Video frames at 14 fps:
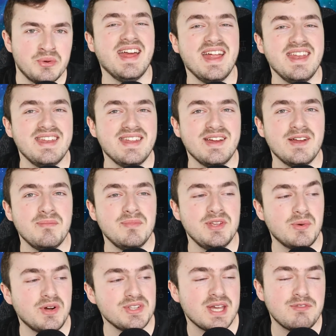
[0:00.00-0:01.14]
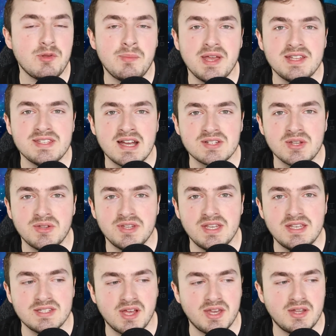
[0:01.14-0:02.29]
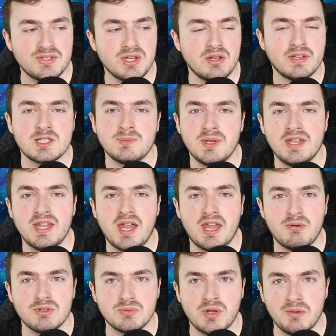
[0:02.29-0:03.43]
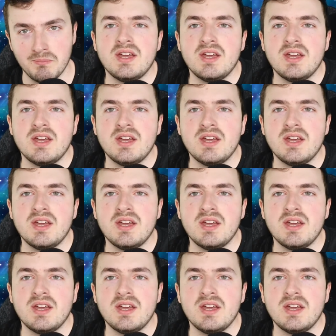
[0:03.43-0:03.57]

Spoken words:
then you also have to pay tax on these, and I'll sort of explain that now as well.